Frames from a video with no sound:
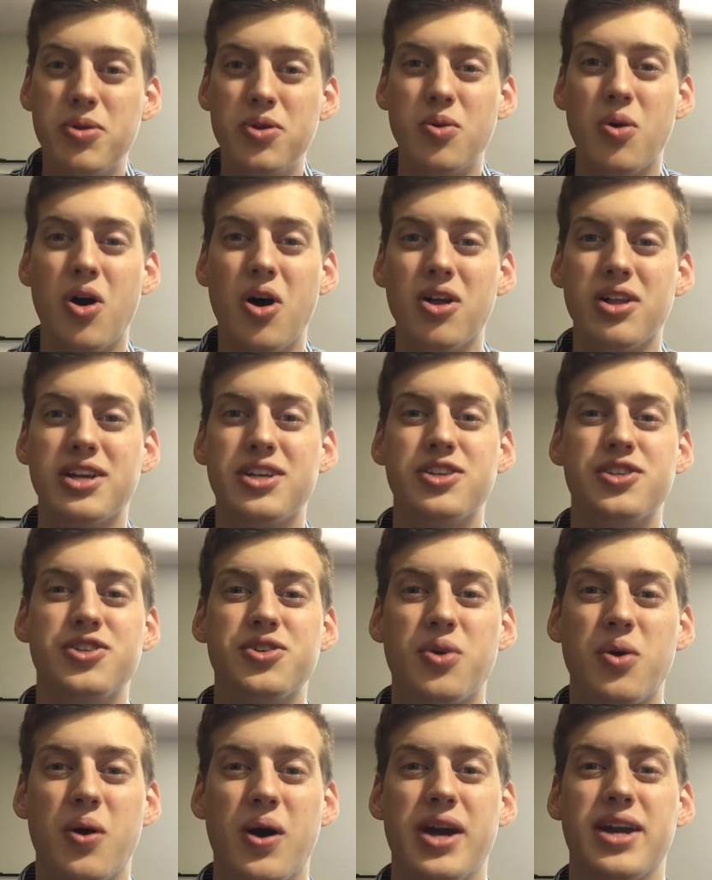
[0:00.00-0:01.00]
all
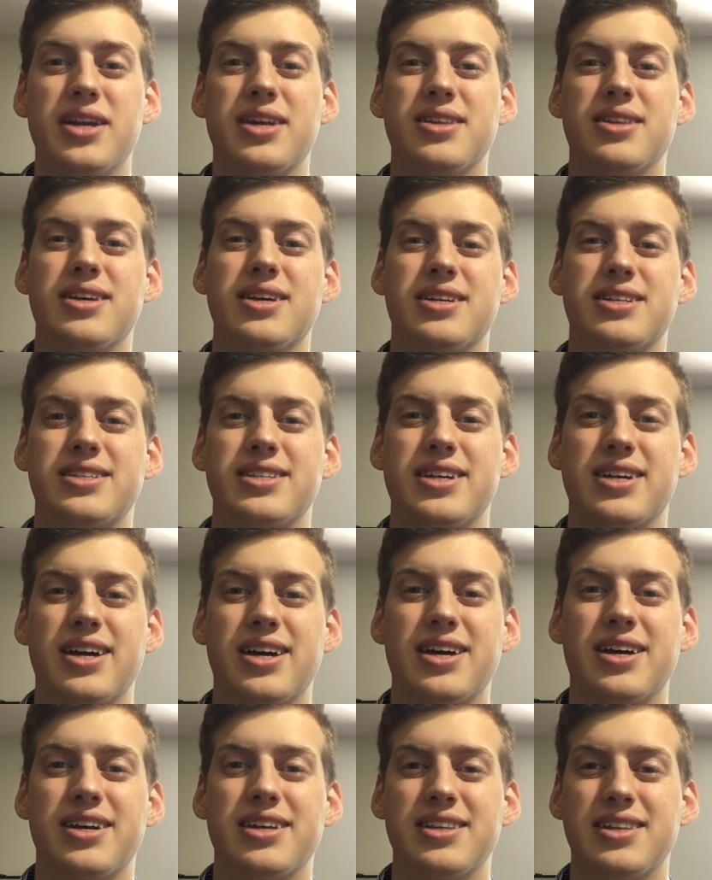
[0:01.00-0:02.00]
enjoyed this
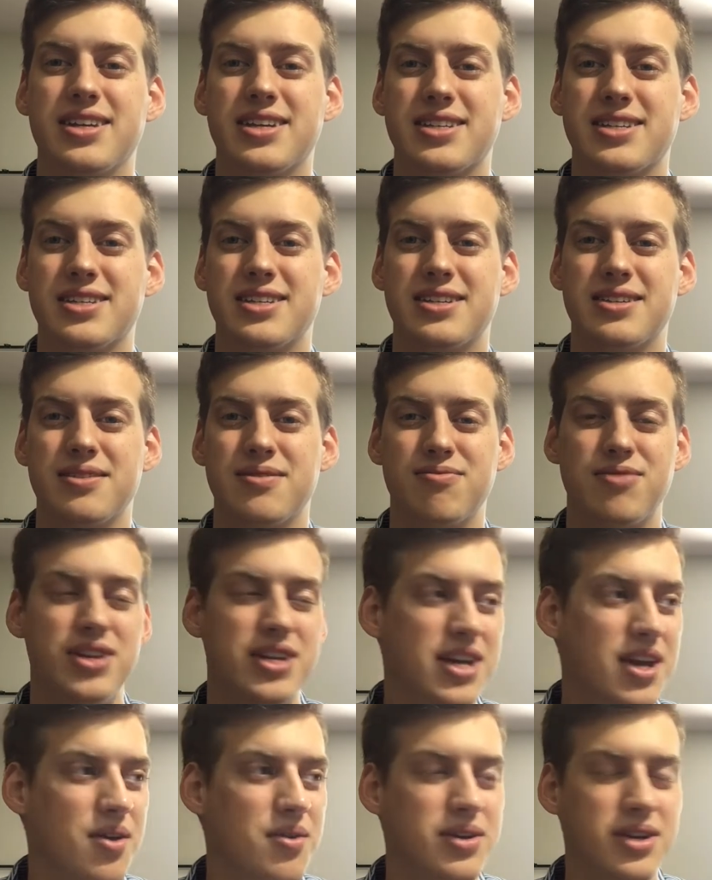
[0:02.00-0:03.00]

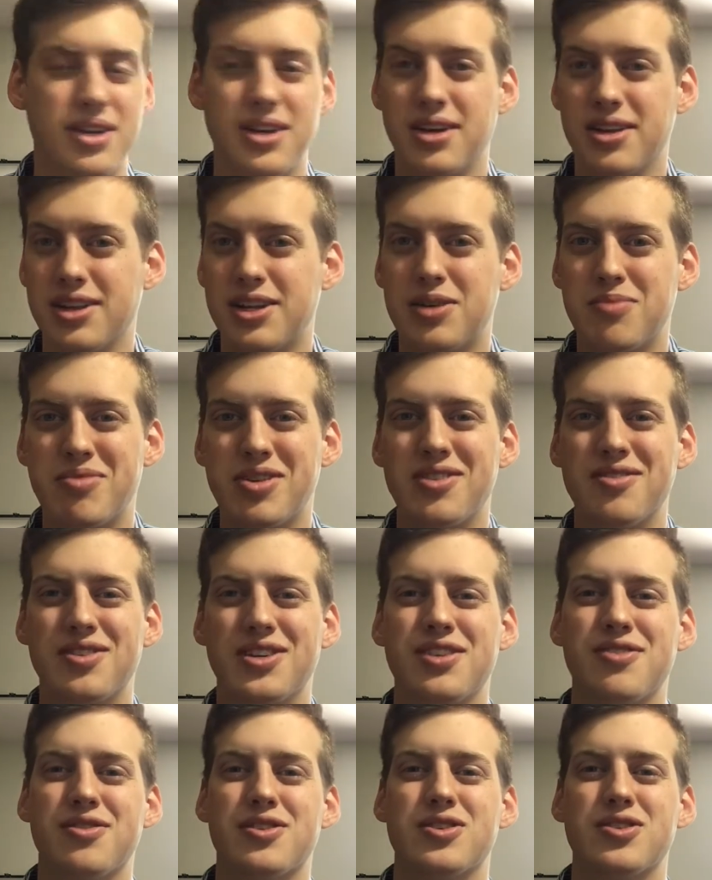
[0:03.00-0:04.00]
video in a little bit of a
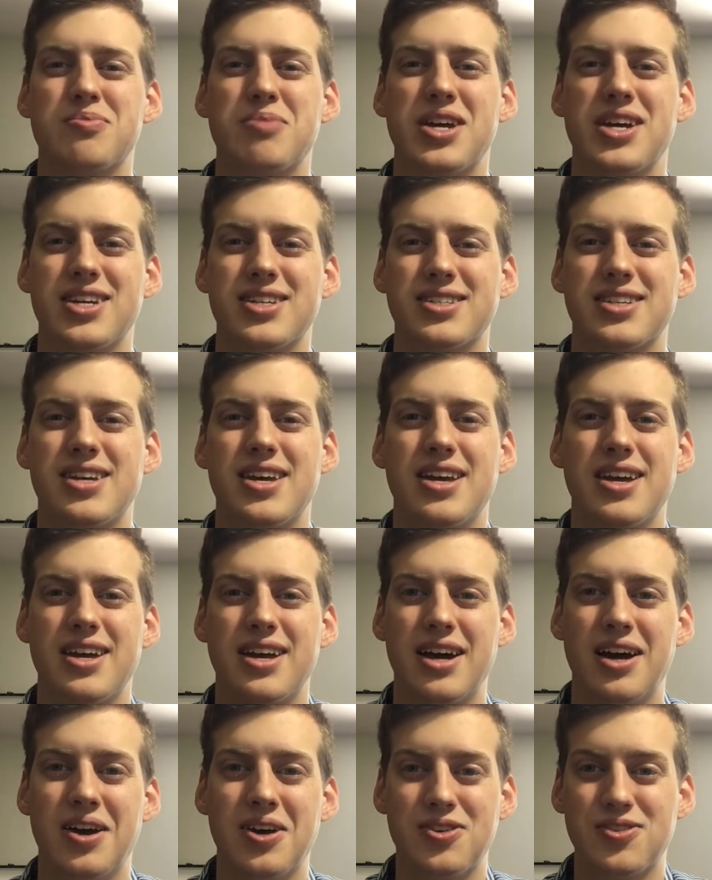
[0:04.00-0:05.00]
different space.
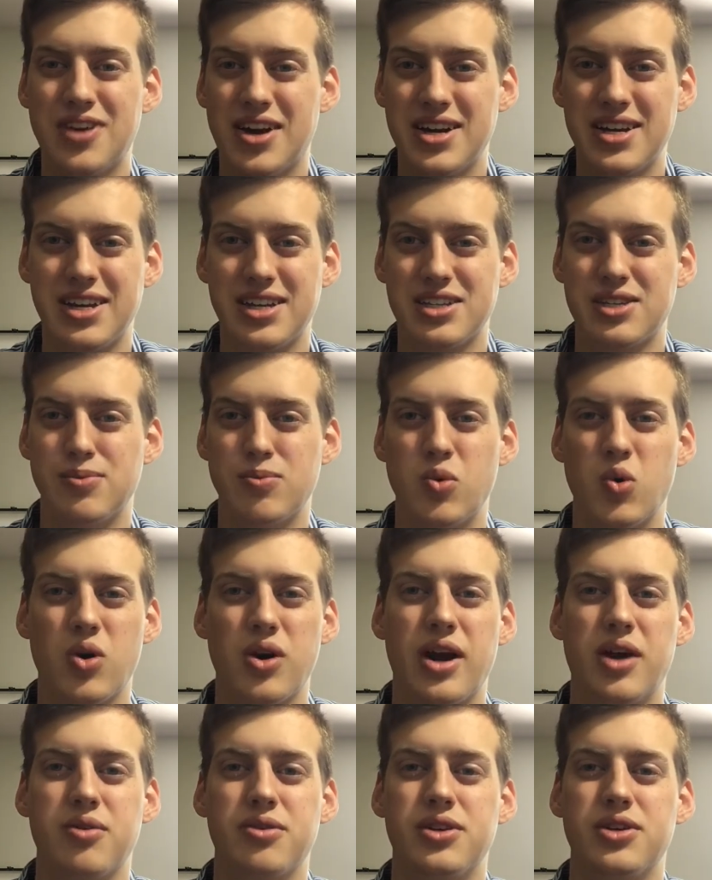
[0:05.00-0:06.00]
I'll try to get some more
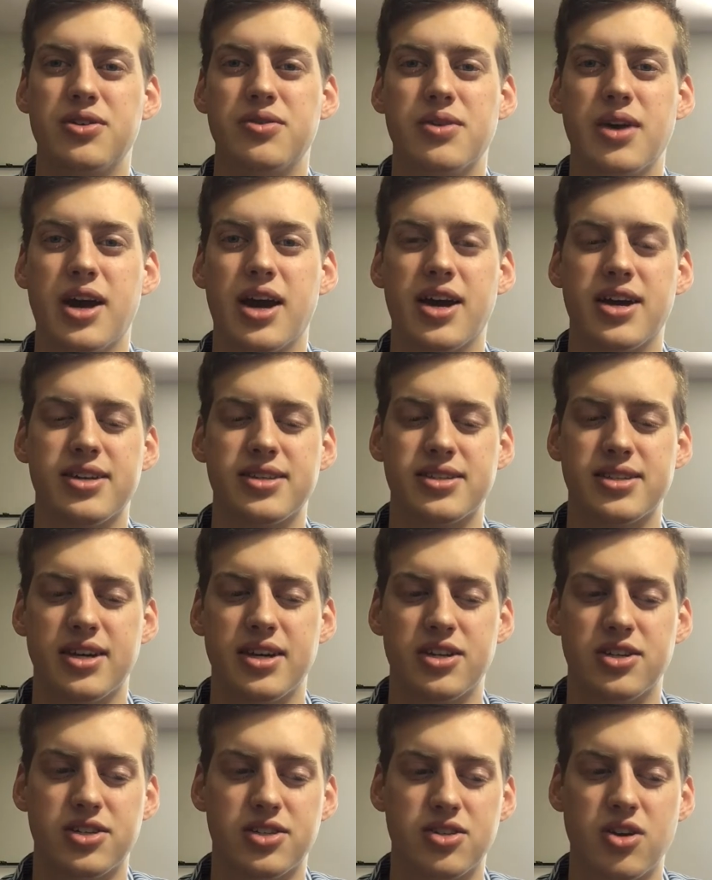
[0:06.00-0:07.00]
out to you guys,
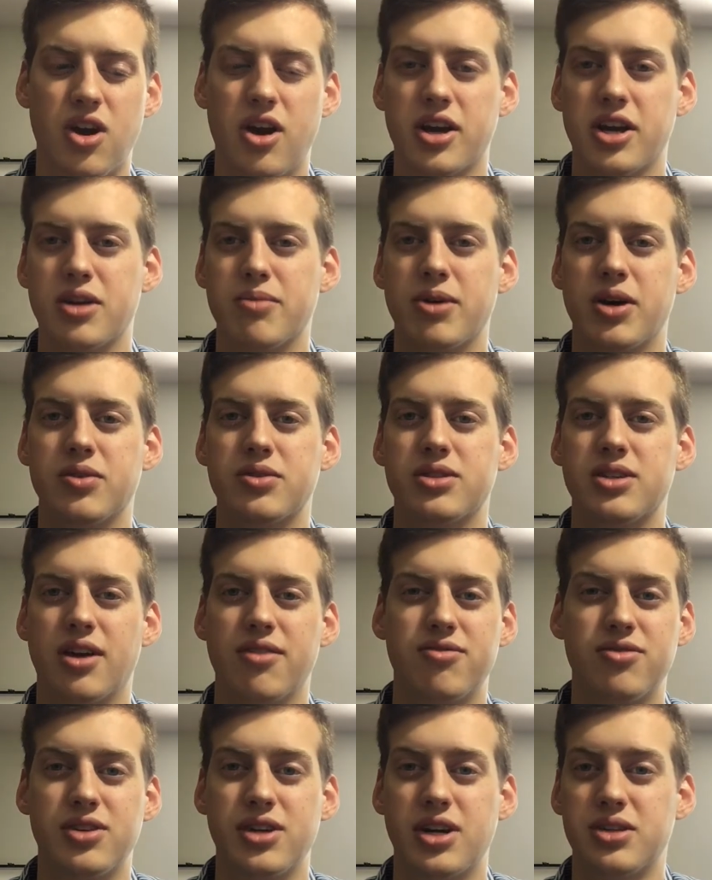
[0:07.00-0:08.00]
just talking about stuff.
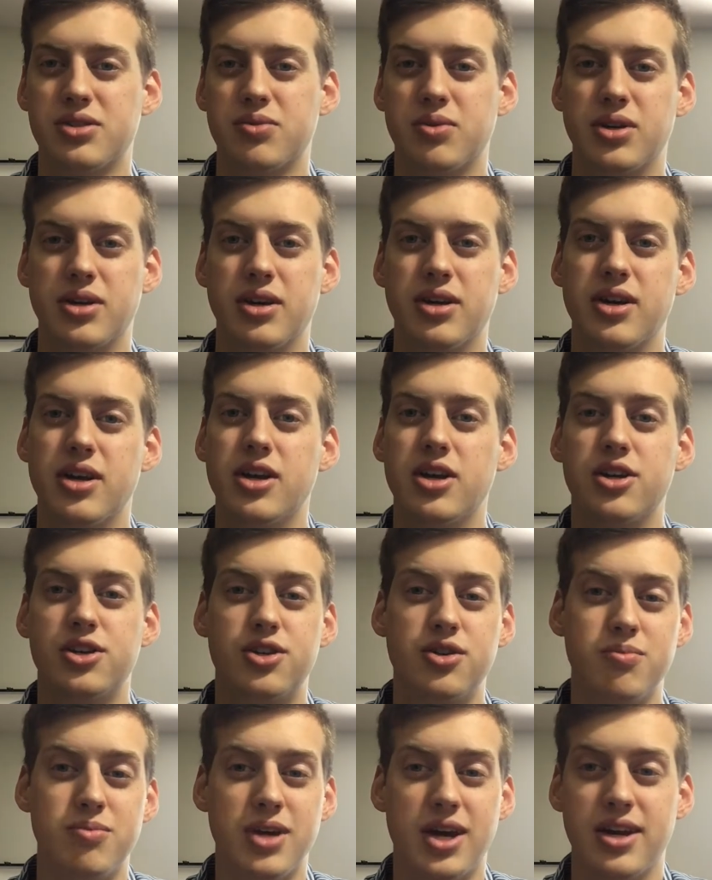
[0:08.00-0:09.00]
If you guys want to
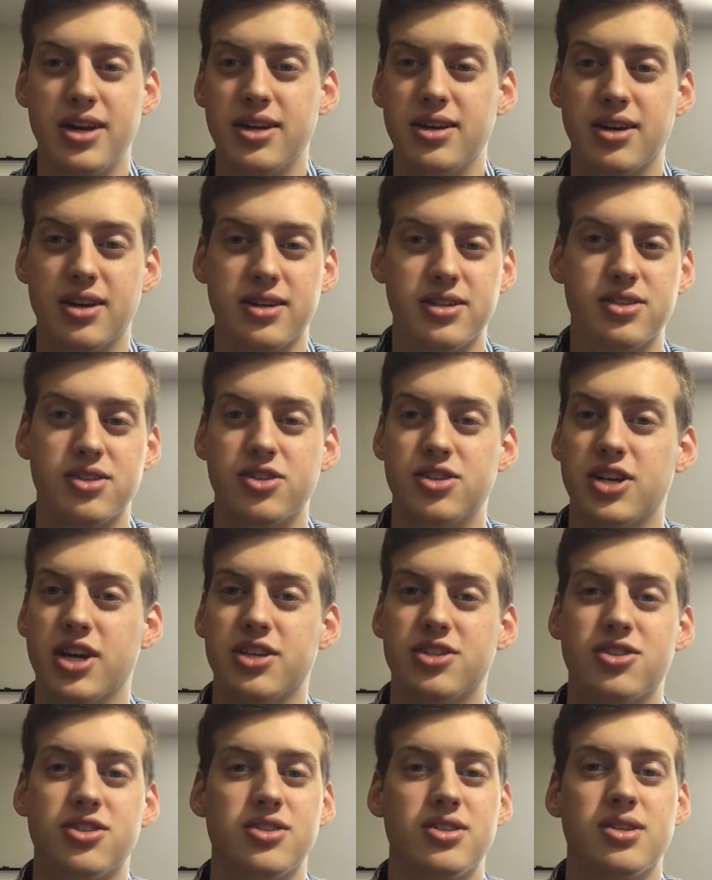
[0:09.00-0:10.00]
shoot me any
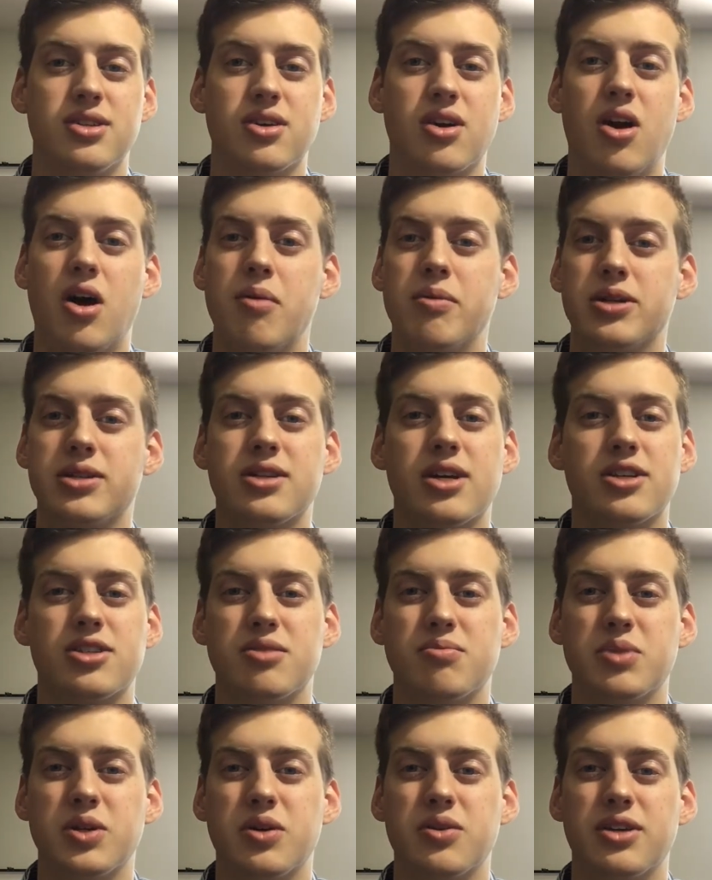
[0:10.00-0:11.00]
suggestions in the comment section
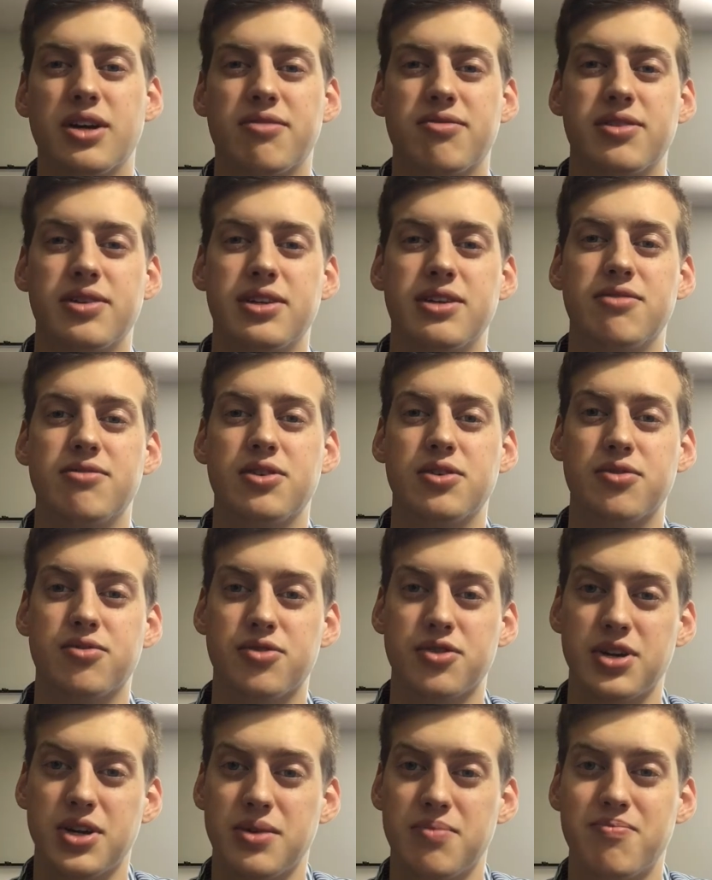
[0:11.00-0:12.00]
below, definitely feel
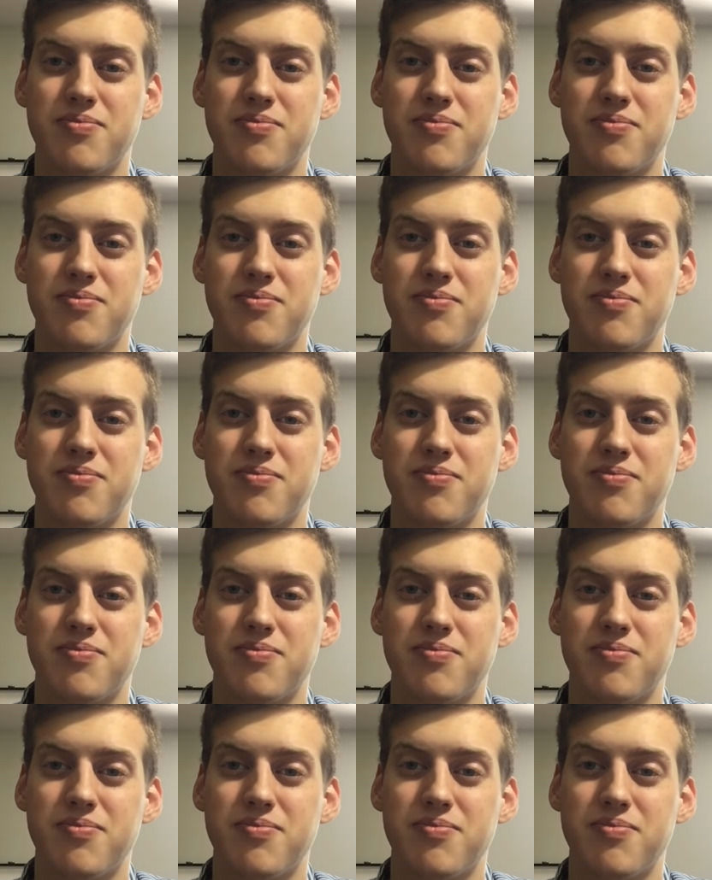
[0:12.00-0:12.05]
free.